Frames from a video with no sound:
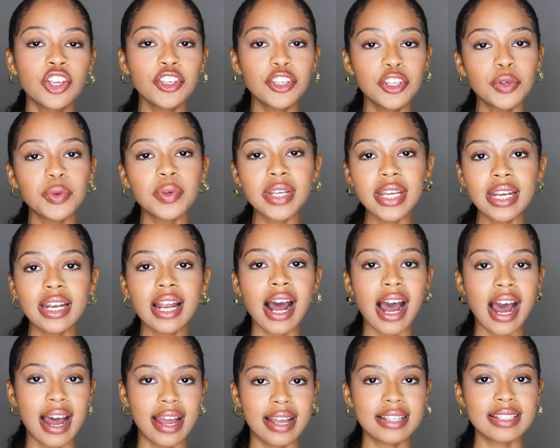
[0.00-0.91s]
You need
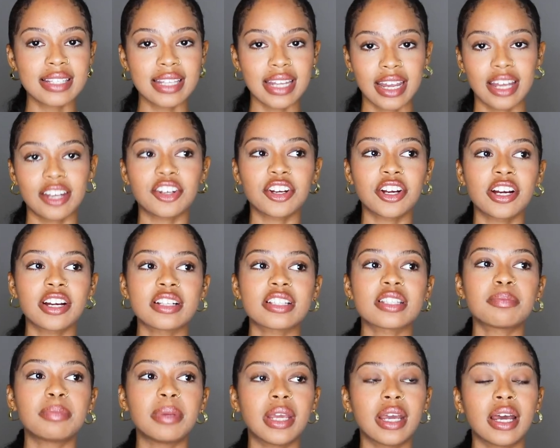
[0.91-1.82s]
high
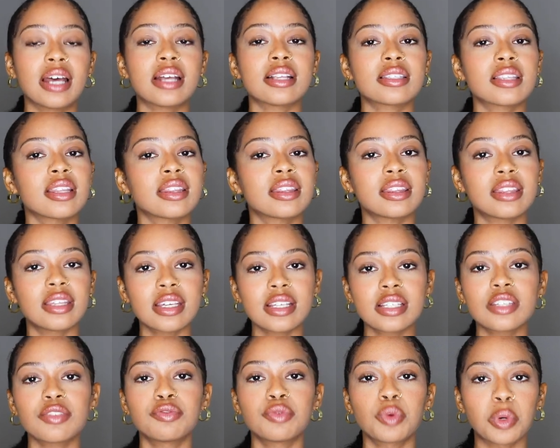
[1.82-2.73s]
standards because
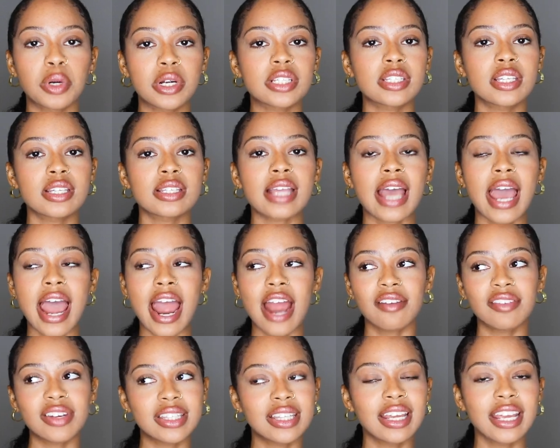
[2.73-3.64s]
this forces
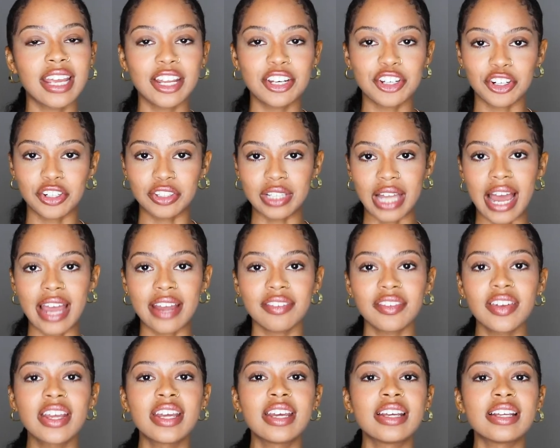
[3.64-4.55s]
everything in your
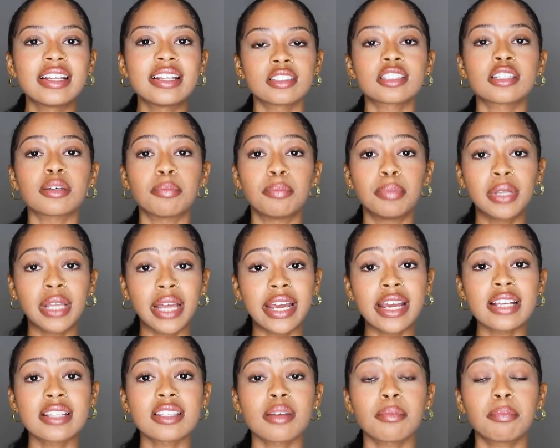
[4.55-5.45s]
life to
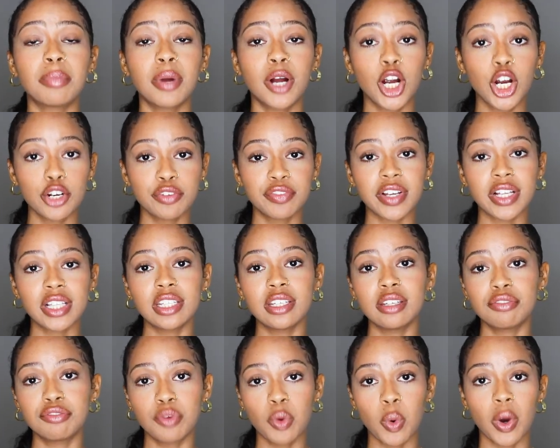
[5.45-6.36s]
place
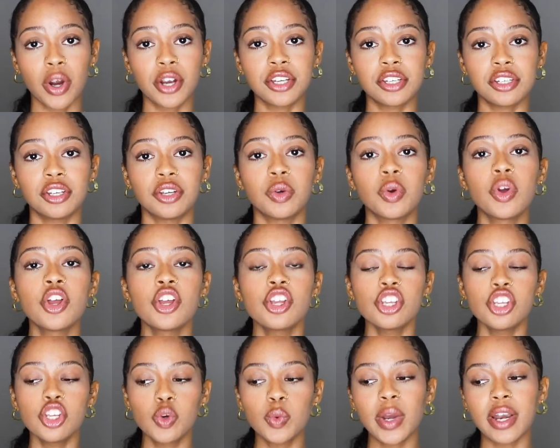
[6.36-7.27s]
perfectly for you.
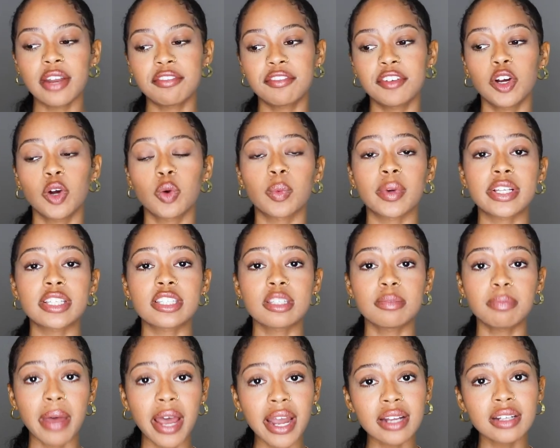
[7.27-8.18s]
You wanna feel
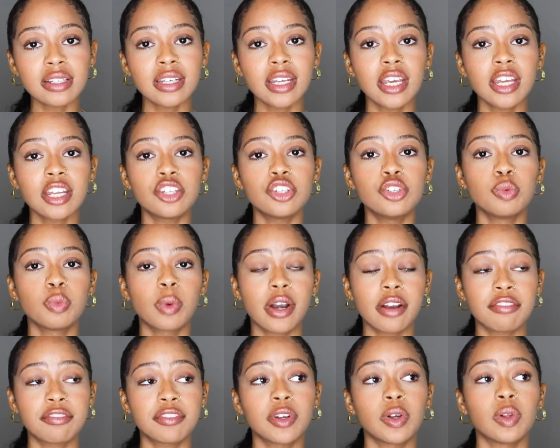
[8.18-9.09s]
respected, you
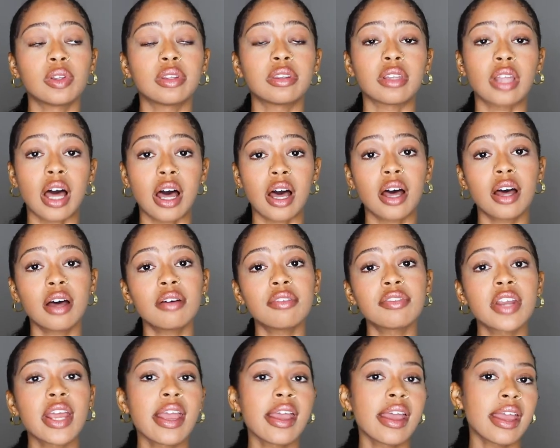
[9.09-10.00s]
wanna feel
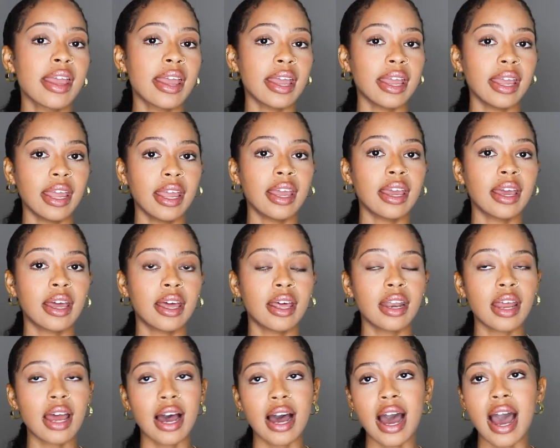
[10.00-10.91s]
loved,
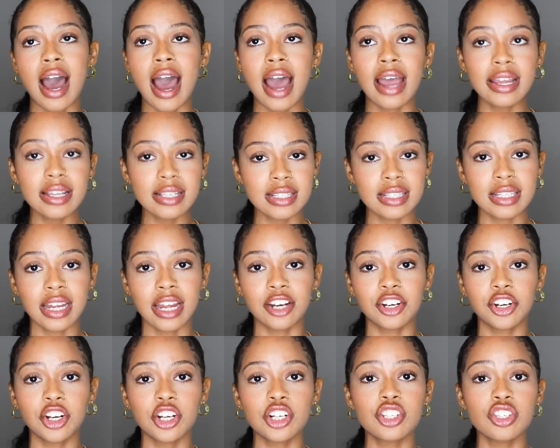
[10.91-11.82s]
and a high
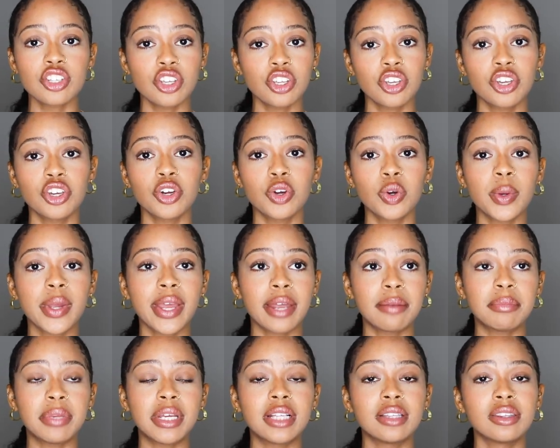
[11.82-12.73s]
standard to you
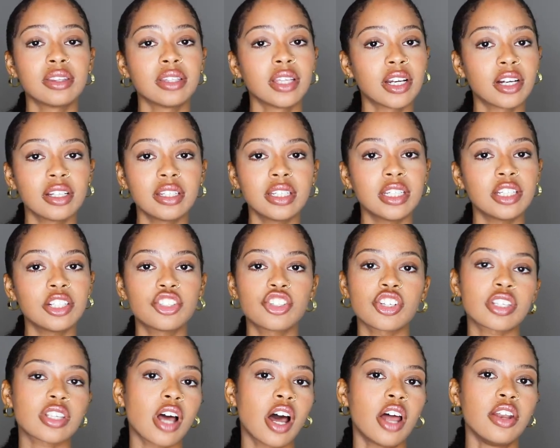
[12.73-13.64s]
can be literally
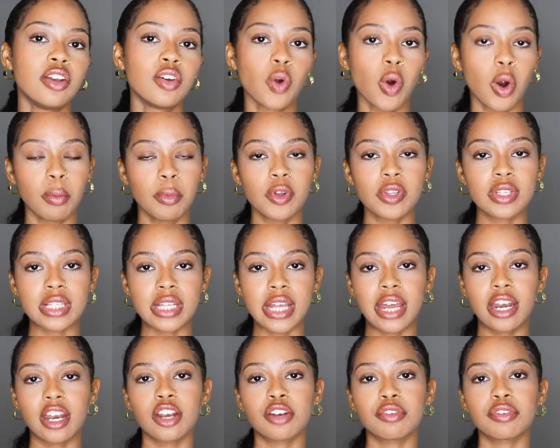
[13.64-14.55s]
just a normal
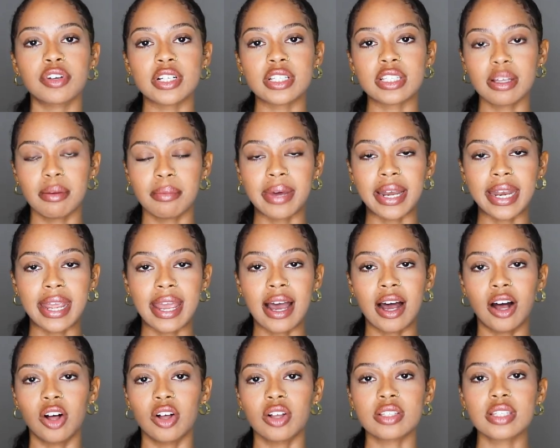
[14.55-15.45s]
standard for somebody
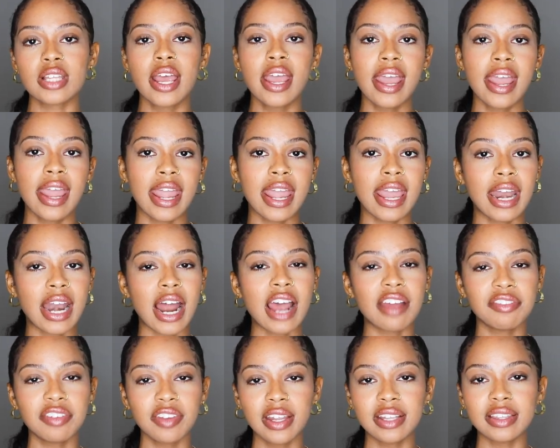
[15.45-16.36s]
else. And
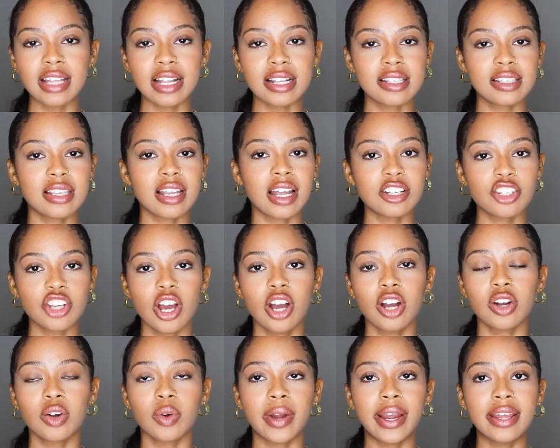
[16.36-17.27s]
I feel like that's such
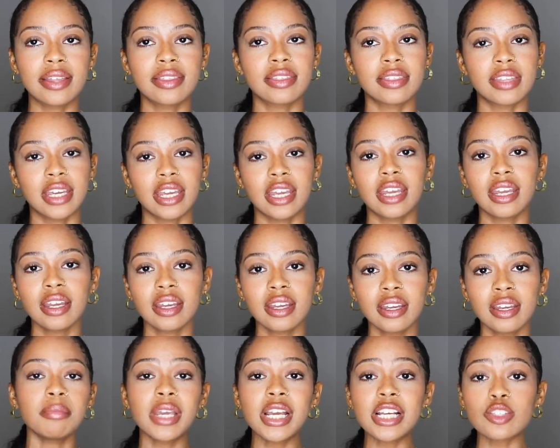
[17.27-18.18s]
a great
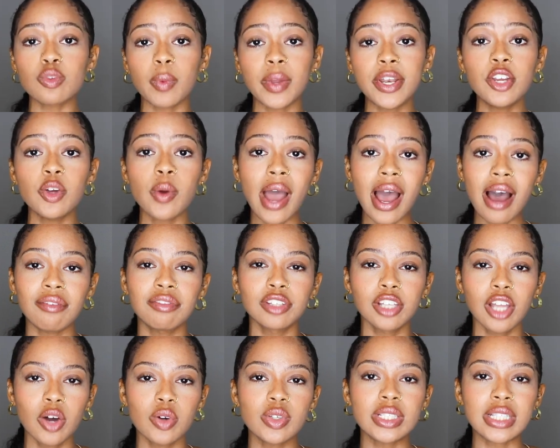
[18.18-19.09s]
thing because when you have
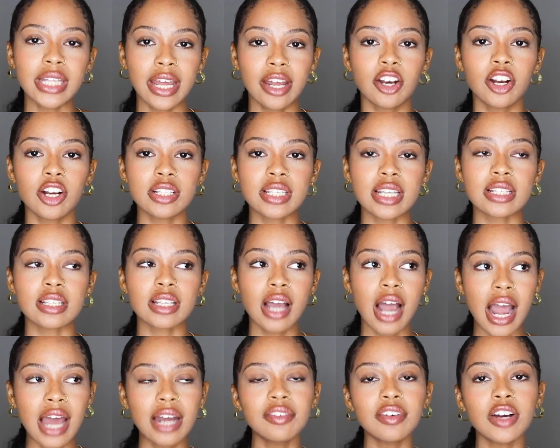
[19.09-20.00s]
low standards, it's
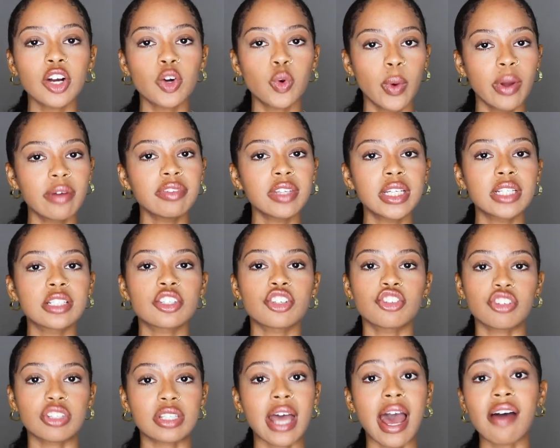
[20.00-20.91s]
kind of equivalent
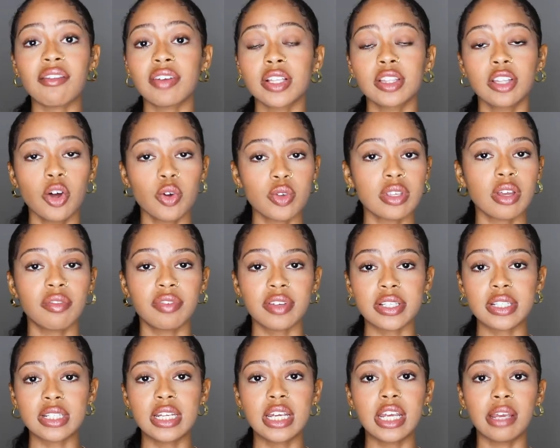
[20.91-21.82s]
to just having low
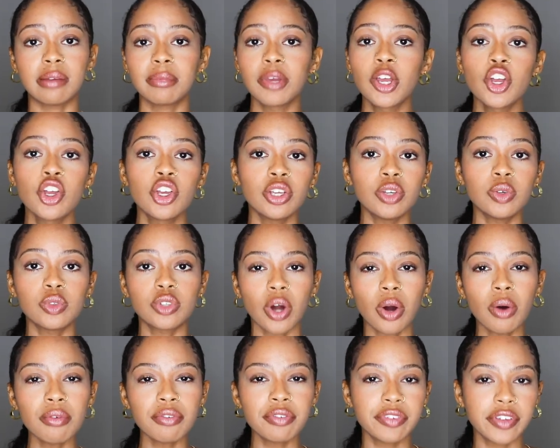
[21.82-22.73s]
self-esteem. You
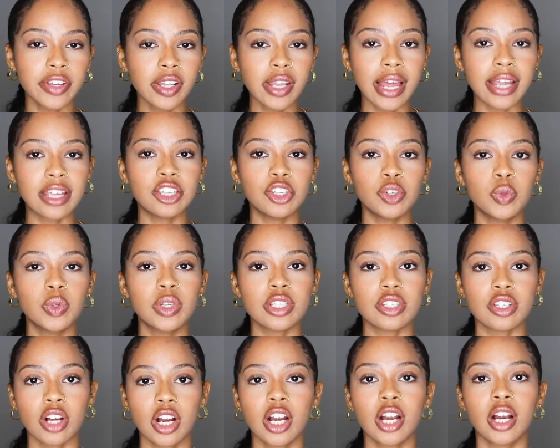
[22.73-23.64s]
don't feel like you
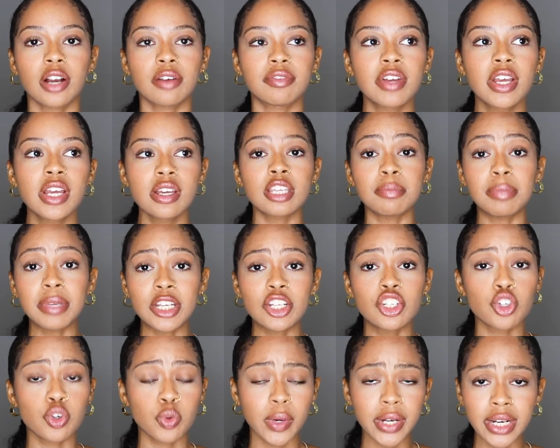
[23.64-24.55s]
deserve to be
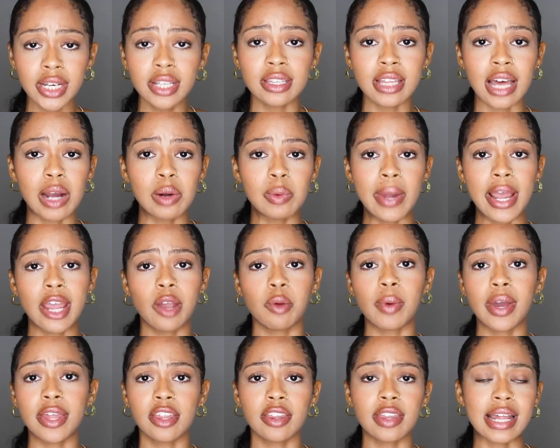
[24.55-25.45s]
treated that way,
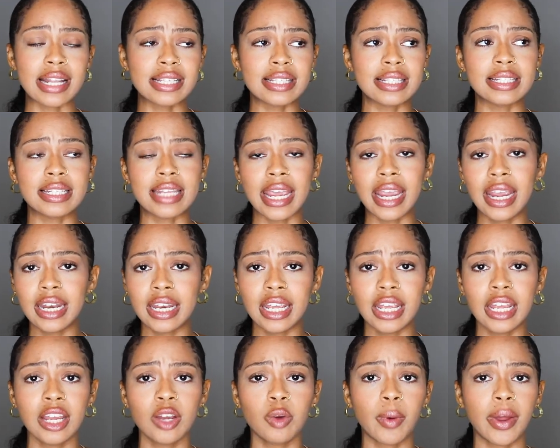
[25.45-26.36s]
whether that's
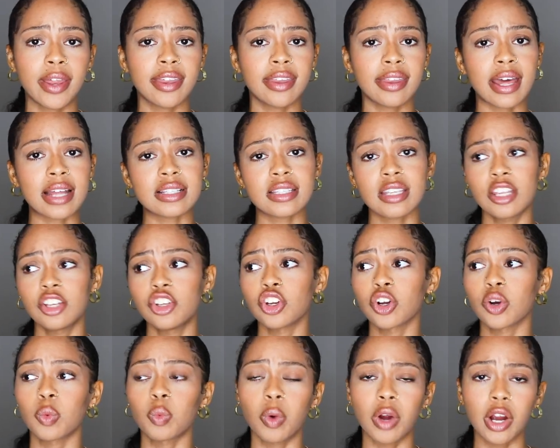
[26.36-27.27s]
dating, whether that's in
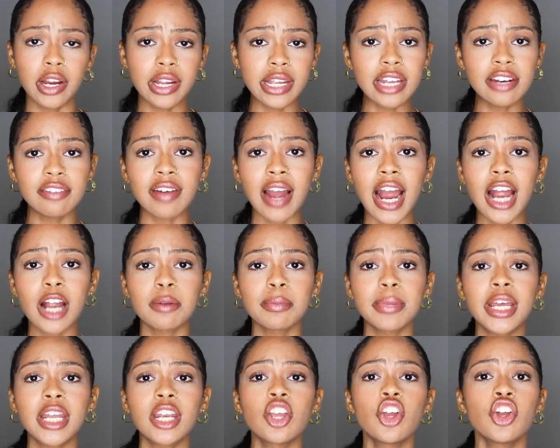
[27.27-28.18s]
your work
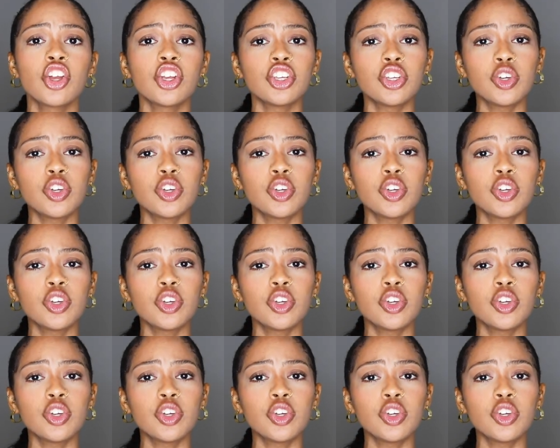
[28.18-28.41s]
environment.